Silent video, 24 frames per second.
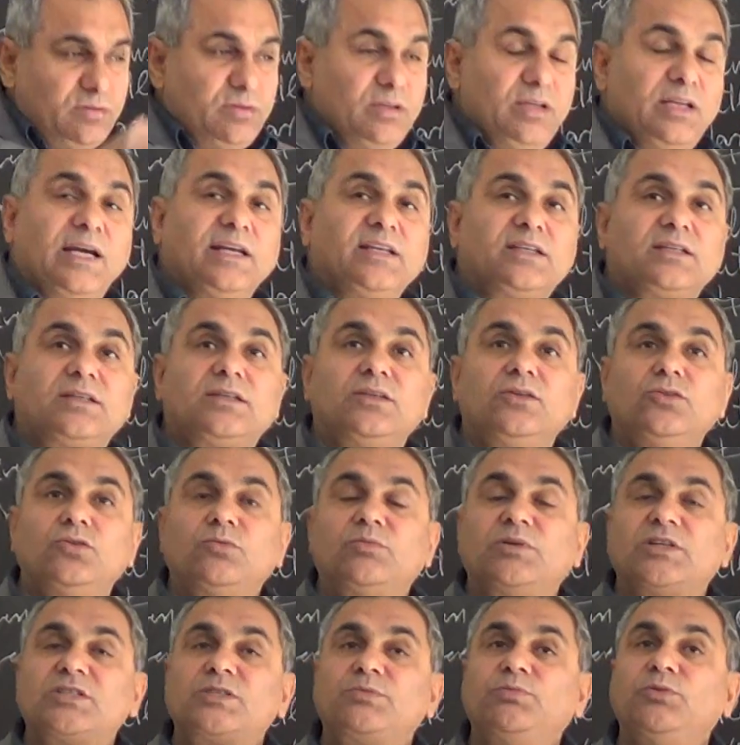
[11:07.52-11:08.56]
like you
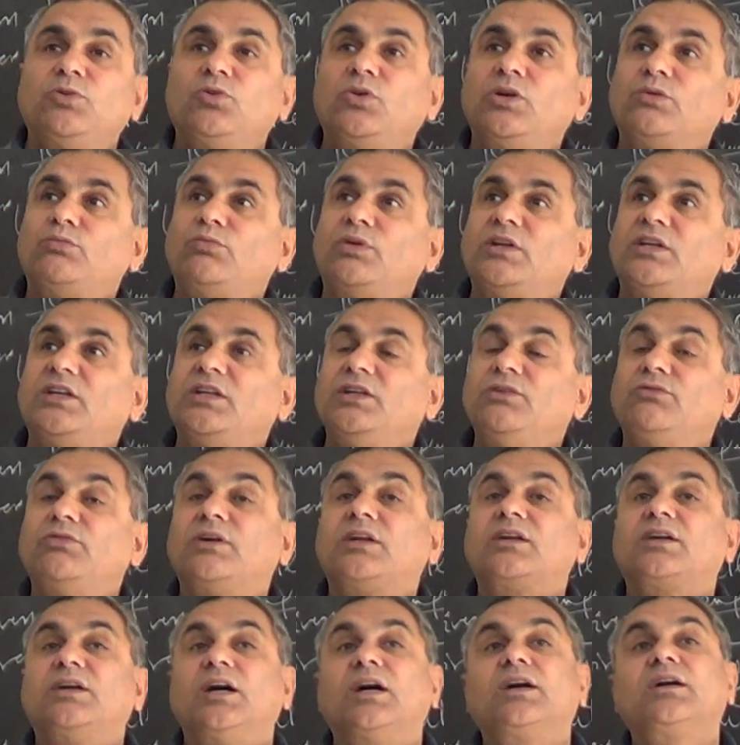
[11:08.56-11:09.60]
must be knowing one river,
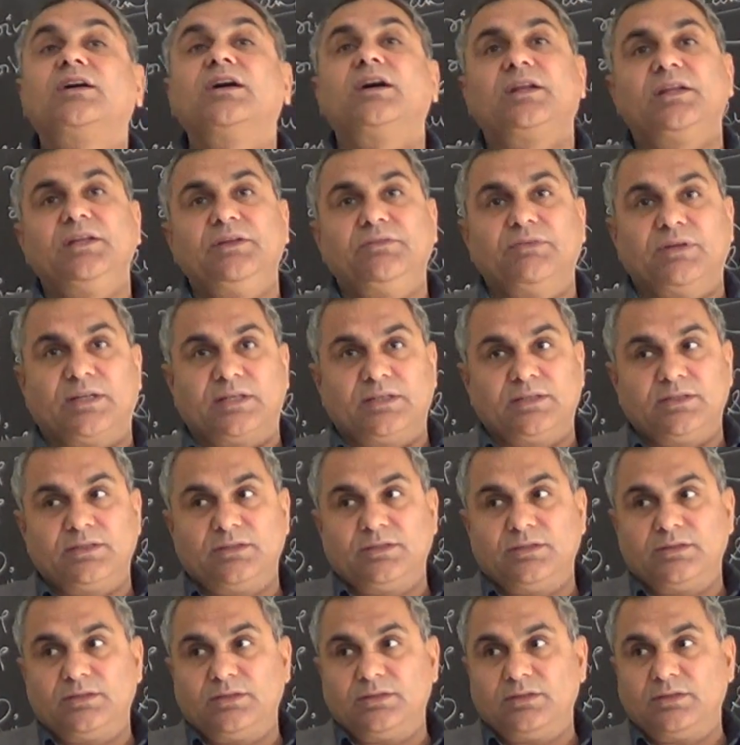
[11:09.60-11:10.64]
Ghaggar river.
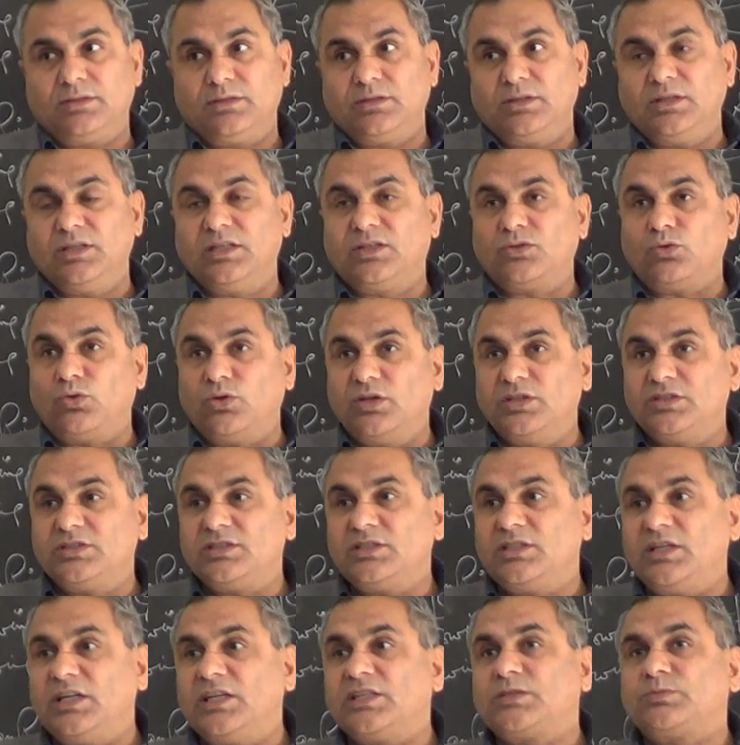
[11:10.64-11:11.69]
It
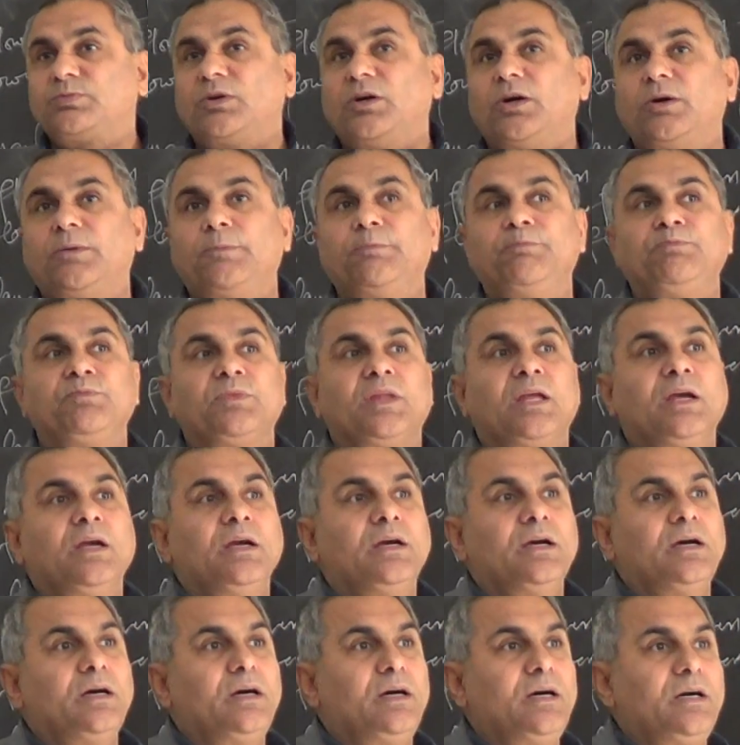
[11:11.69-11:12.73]
originates from
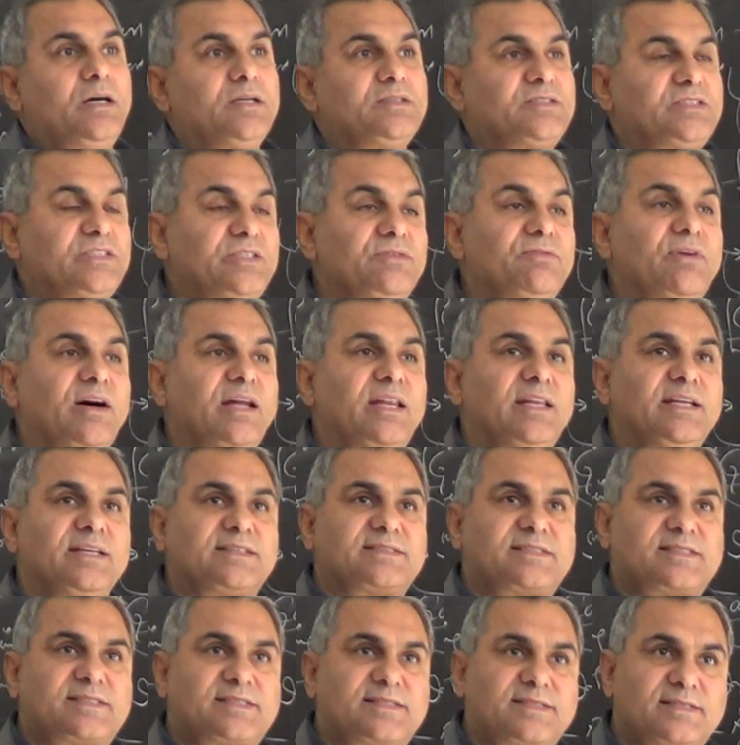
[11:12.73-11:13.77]

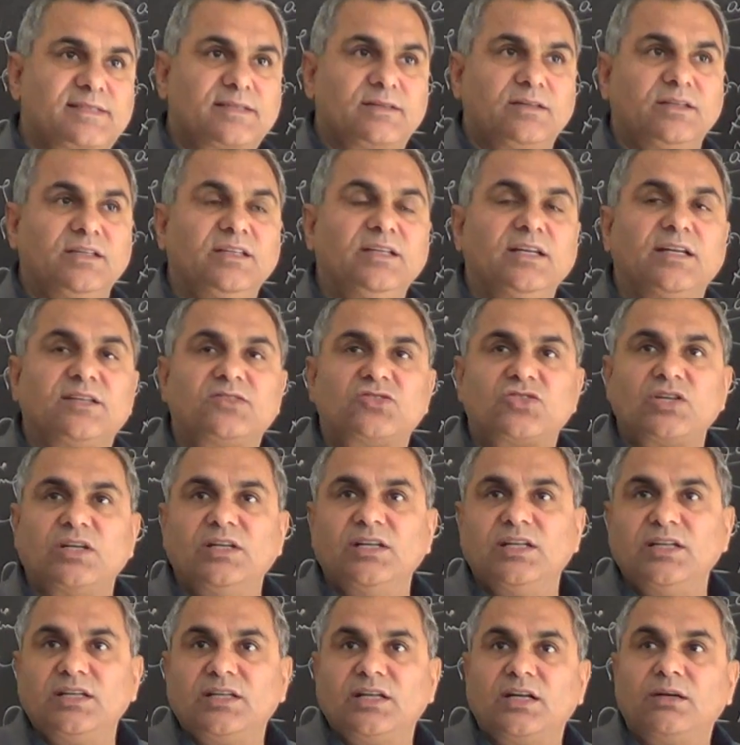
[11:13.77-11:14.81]
Shivaliks near
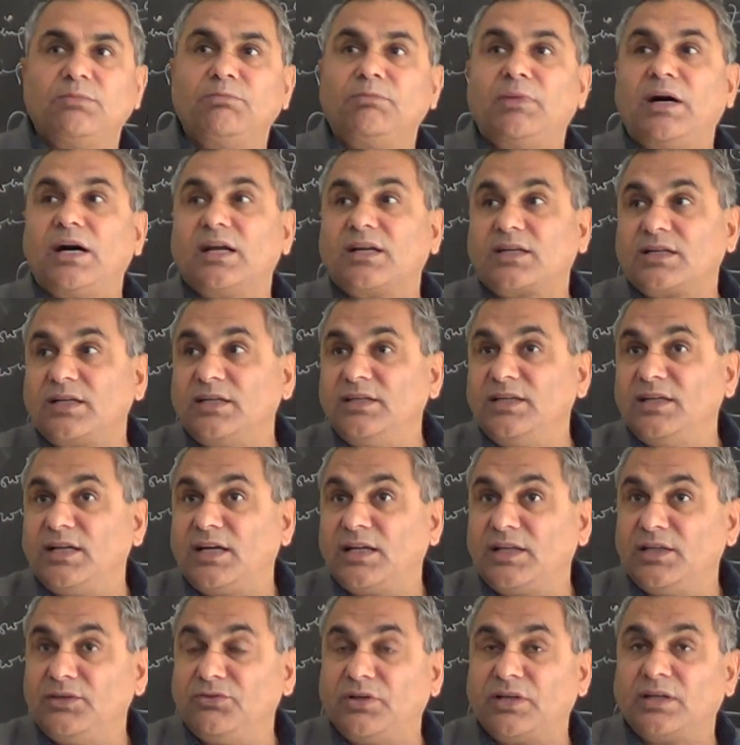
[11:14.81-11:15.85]
Chandigarh, Markanda
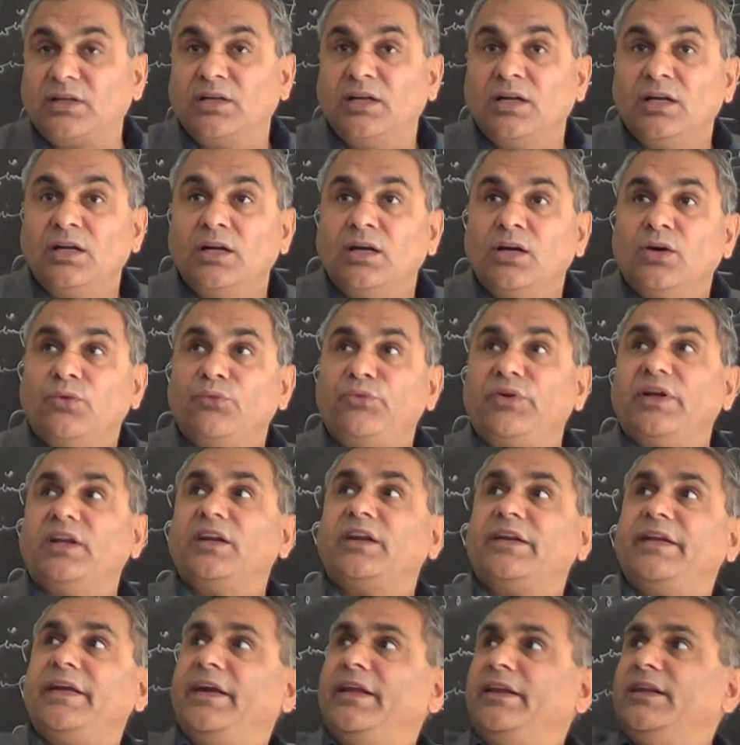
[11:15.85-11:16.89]
river.
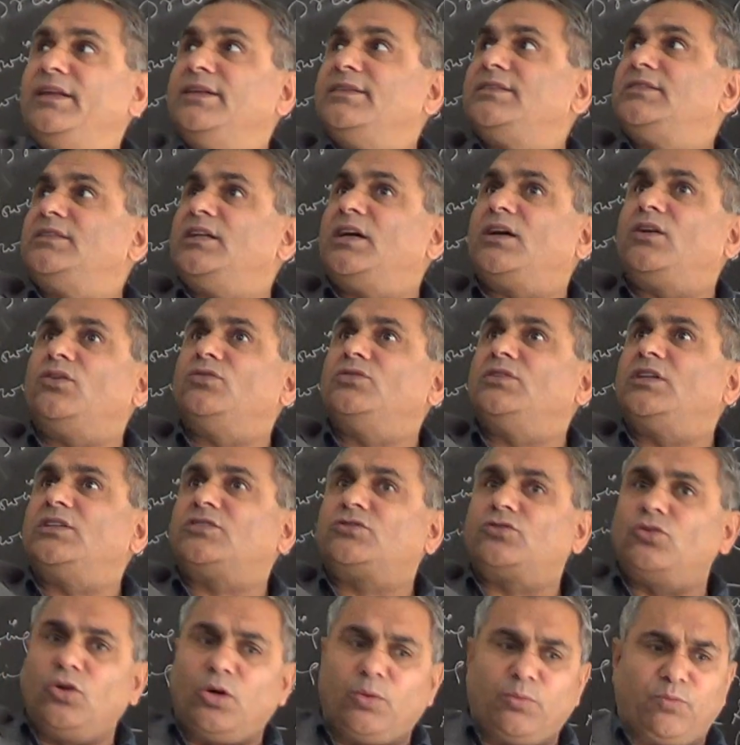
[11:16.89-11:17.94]
When rain is there on the
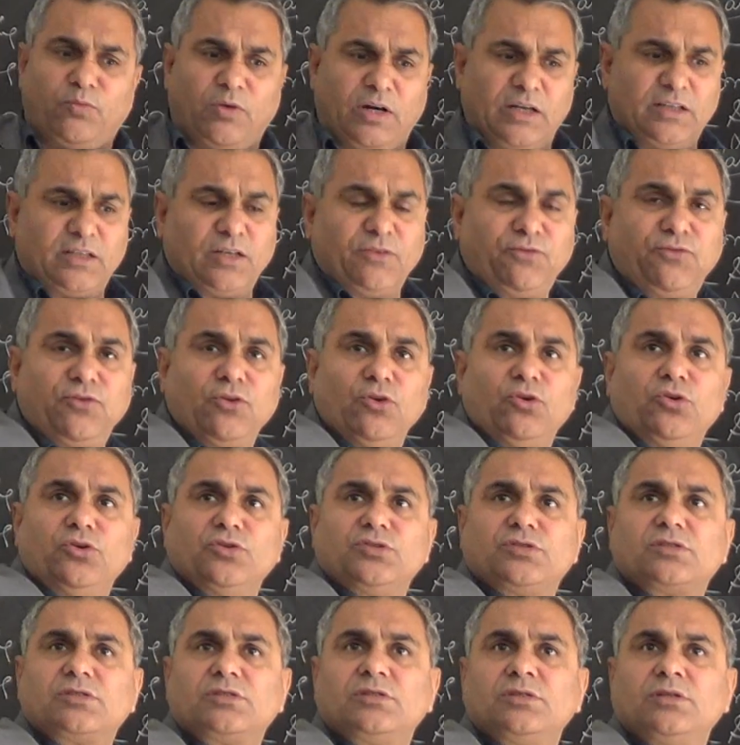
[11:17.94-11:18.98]
slope, water
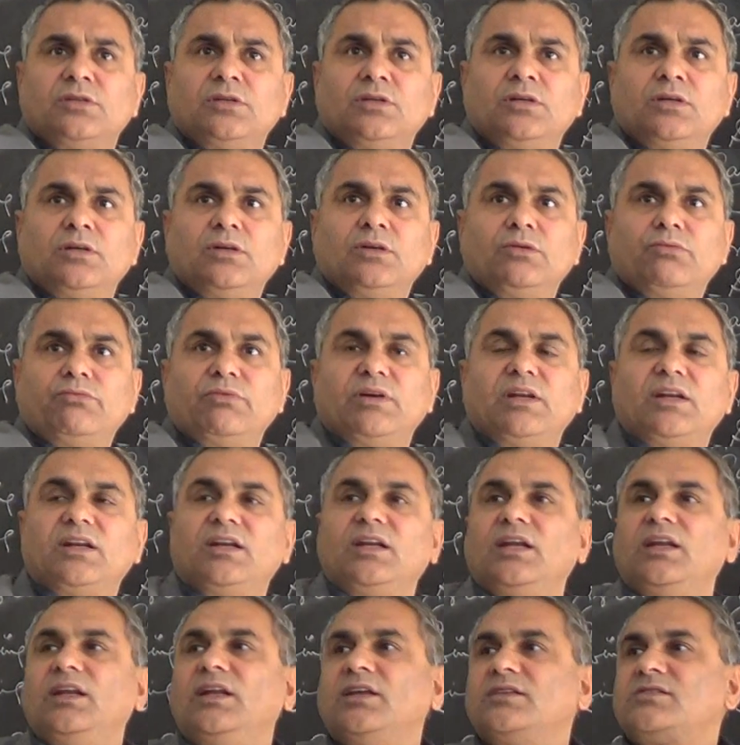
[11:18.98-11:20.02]
flows. When
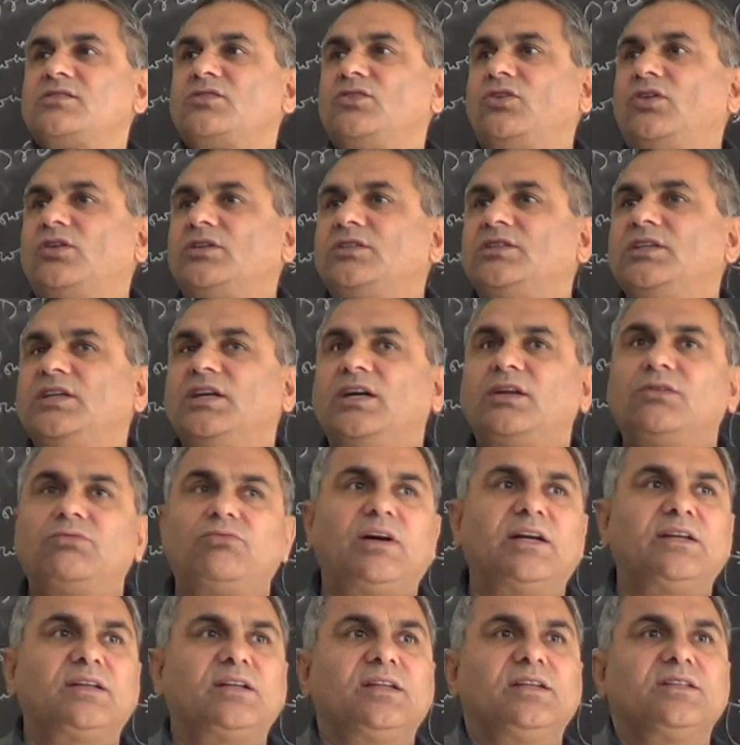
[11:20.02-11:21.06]
rain is not there,
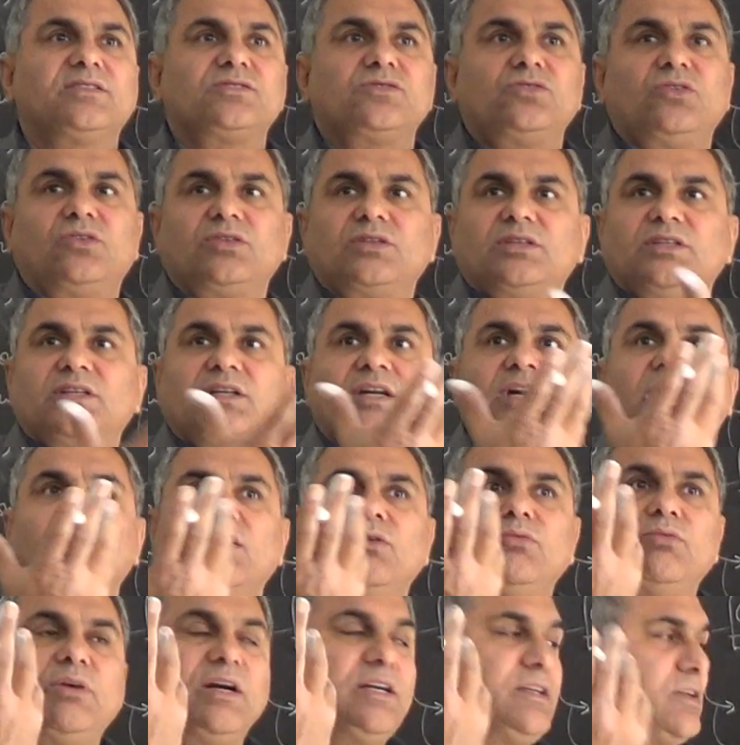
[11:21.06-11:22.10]
water is not there.
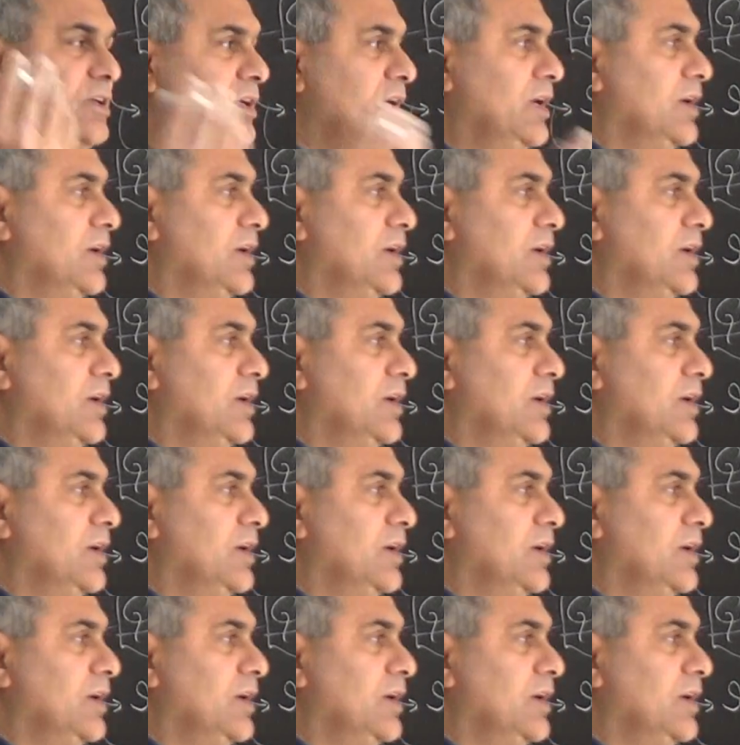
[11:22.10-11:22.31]
Water.